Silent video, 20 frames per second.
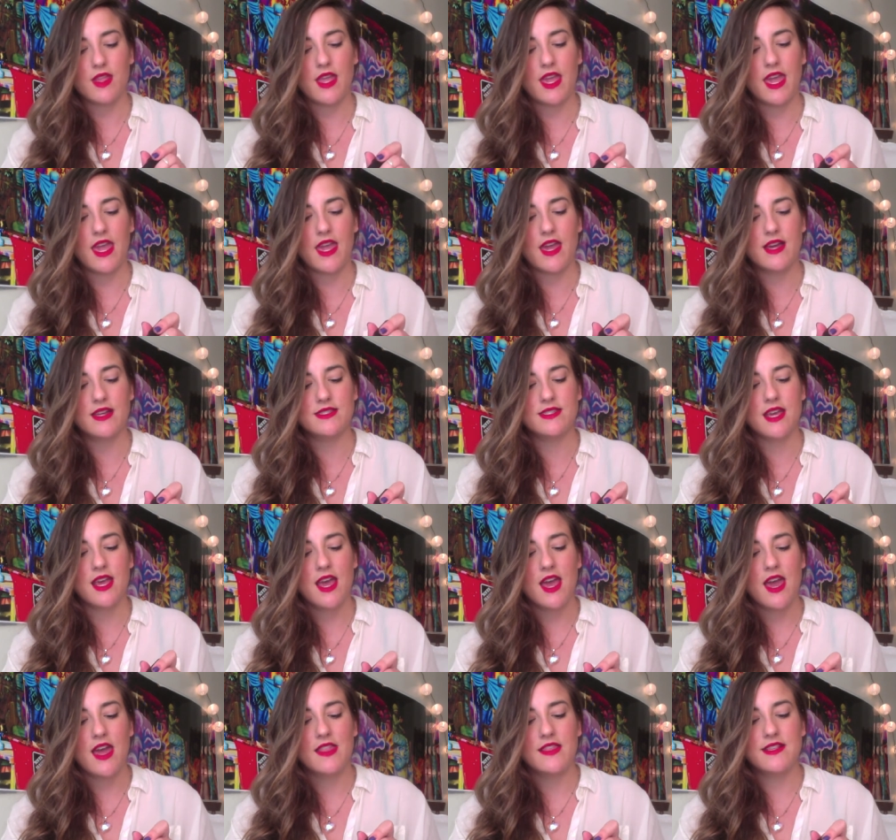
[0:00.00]
And
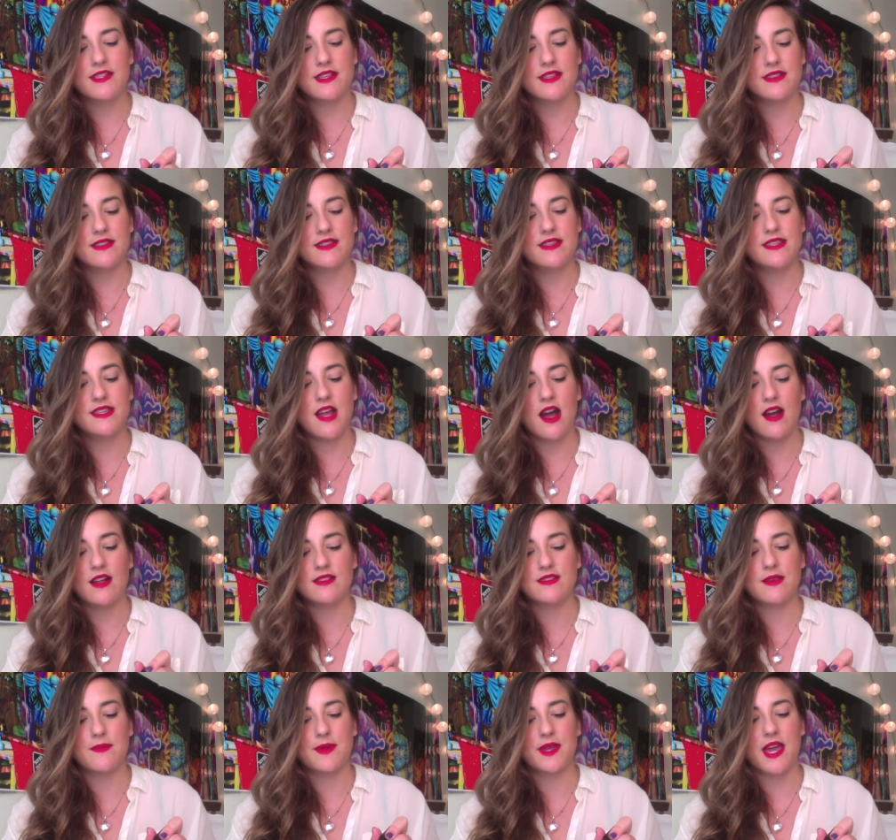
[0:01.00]
this is
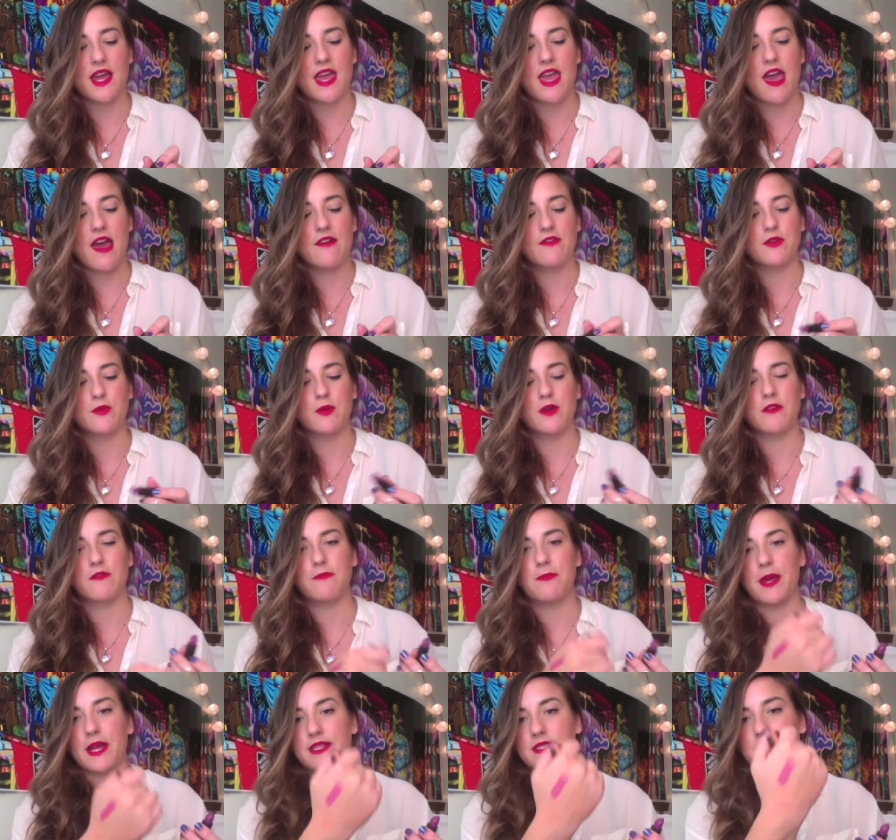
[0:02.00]
not something I ever would have
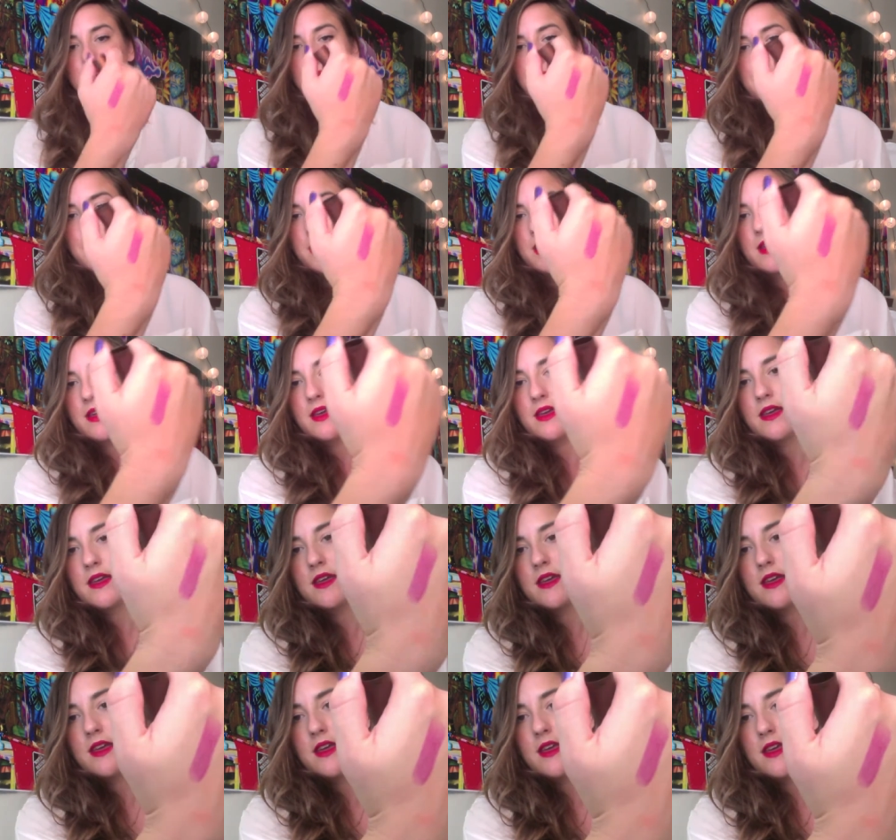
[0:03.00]
picked up,
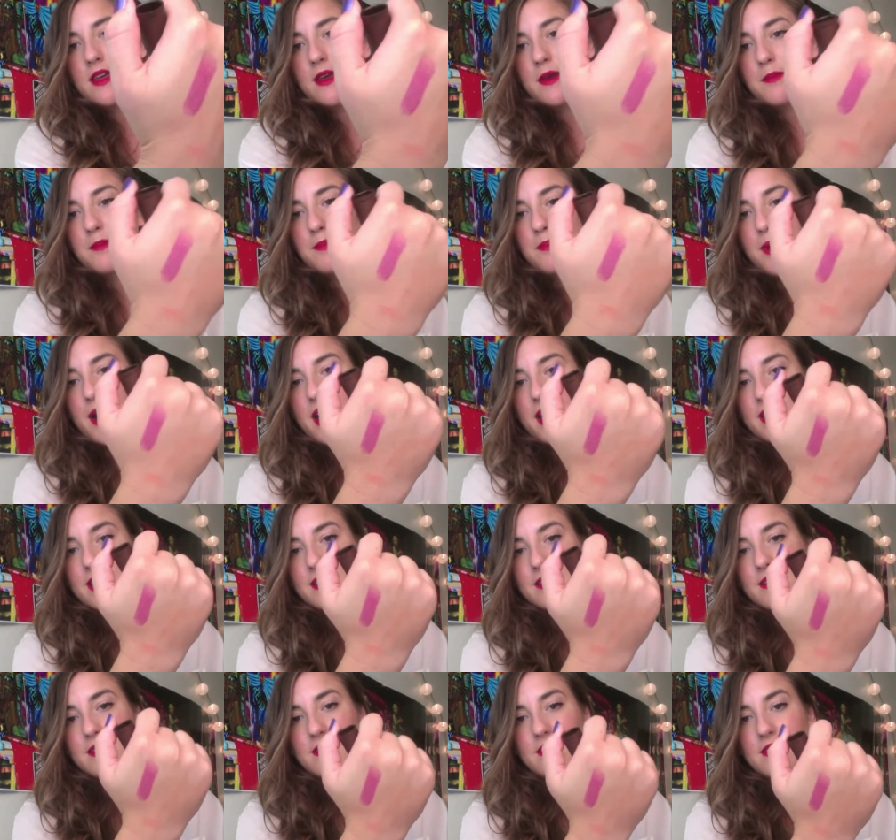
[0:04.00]

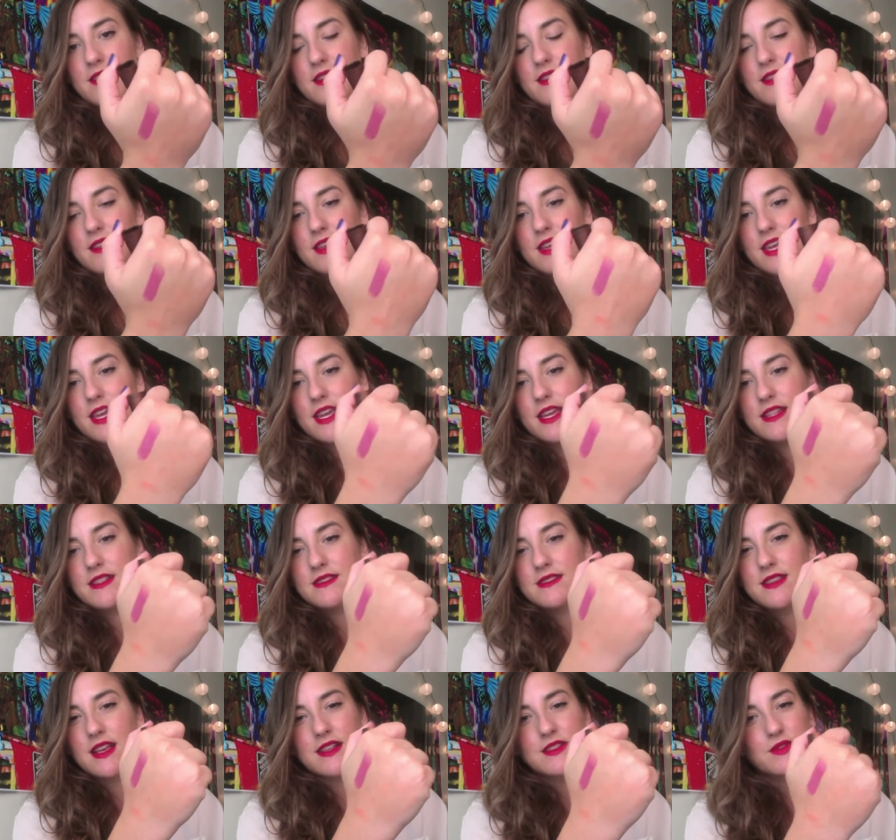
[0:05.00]
but
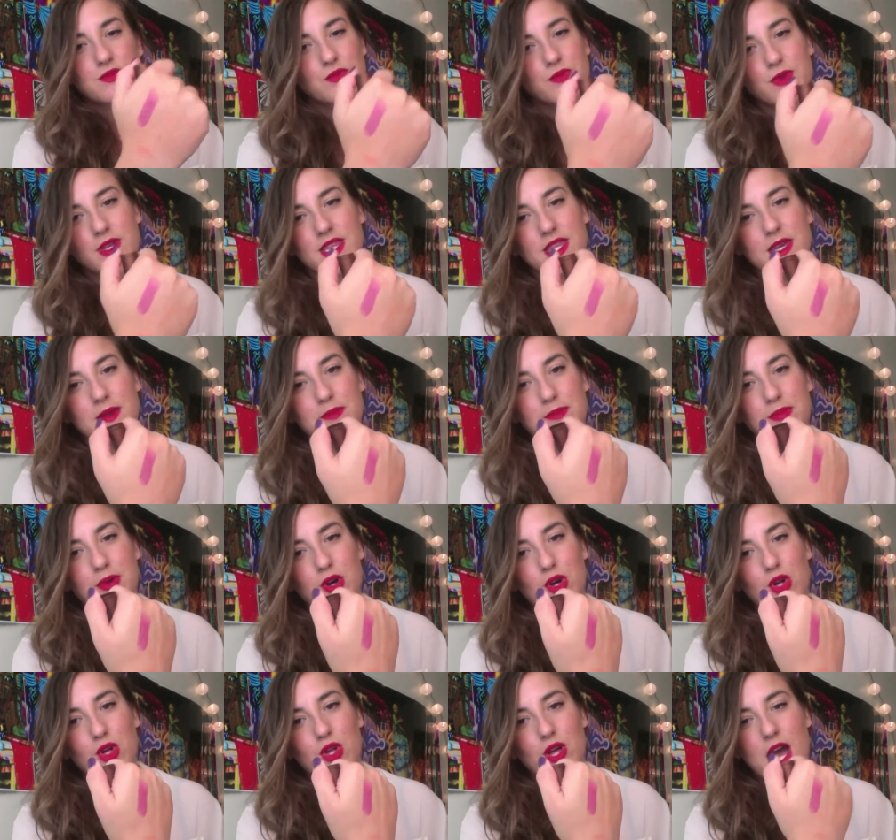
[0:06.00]
it doesn't really
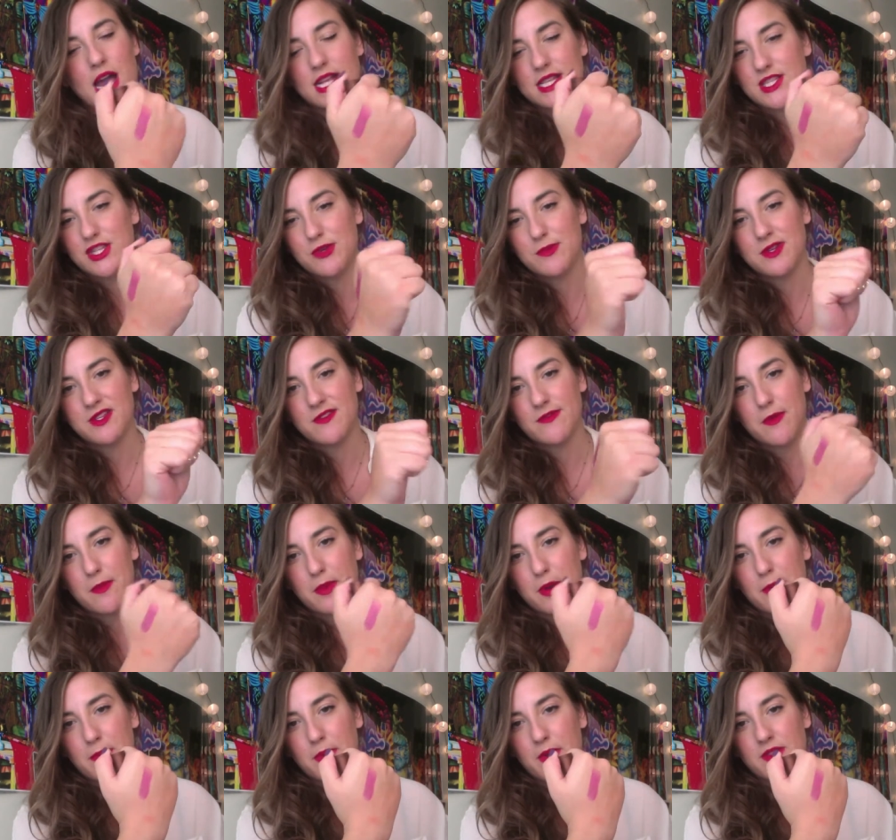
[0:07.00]
pull as too much of a
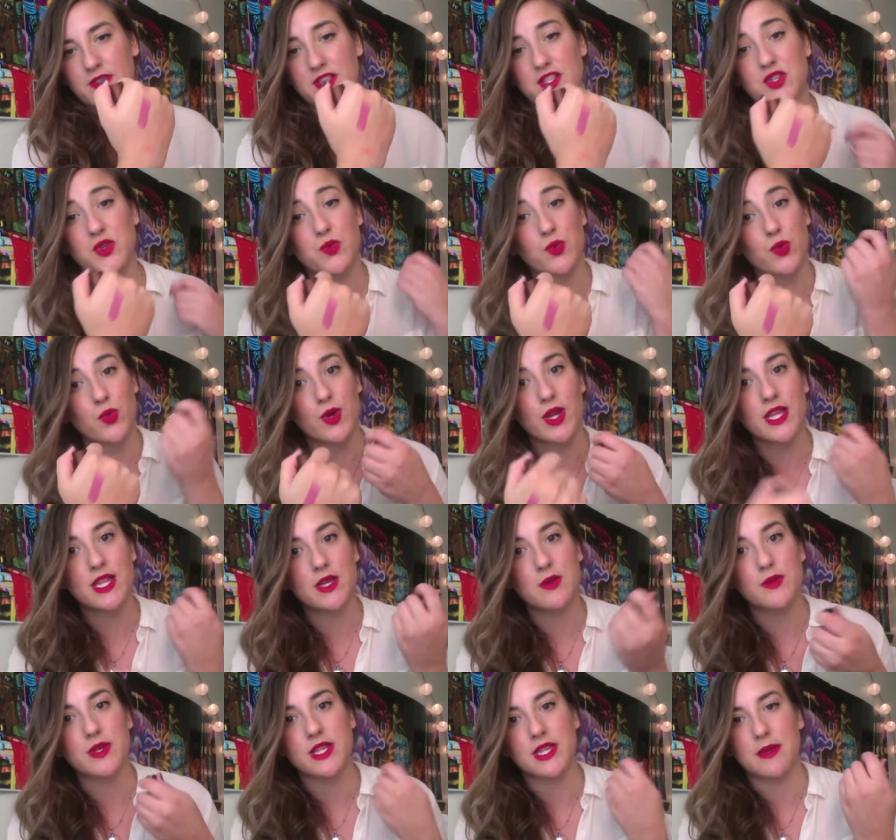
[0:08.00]
purple unless you
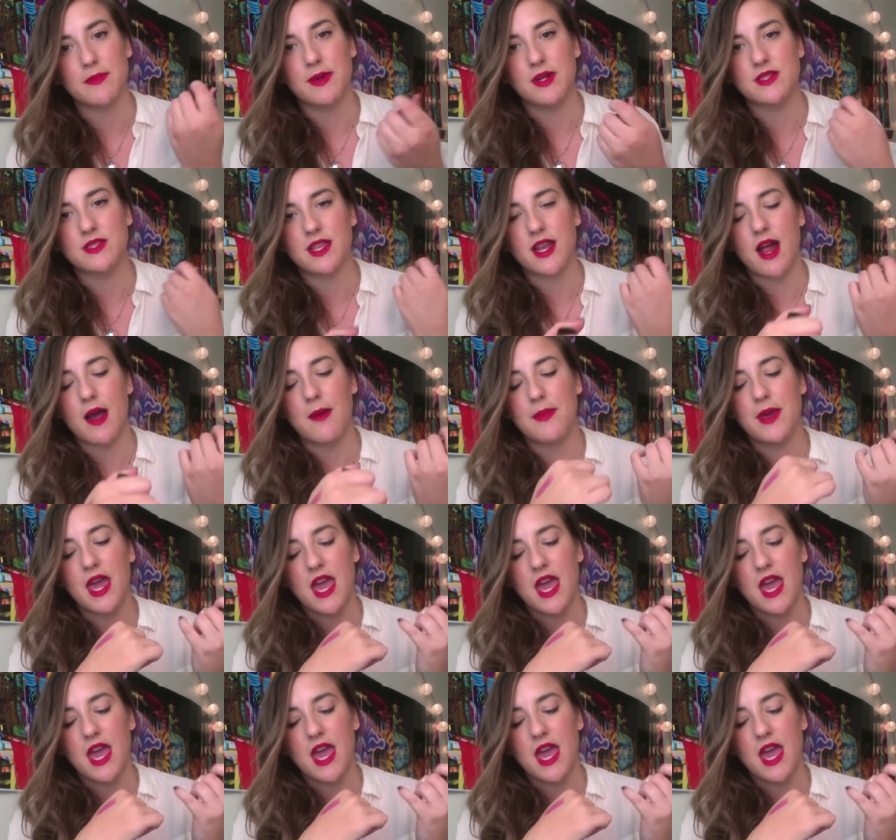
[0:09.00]
really, really build it up.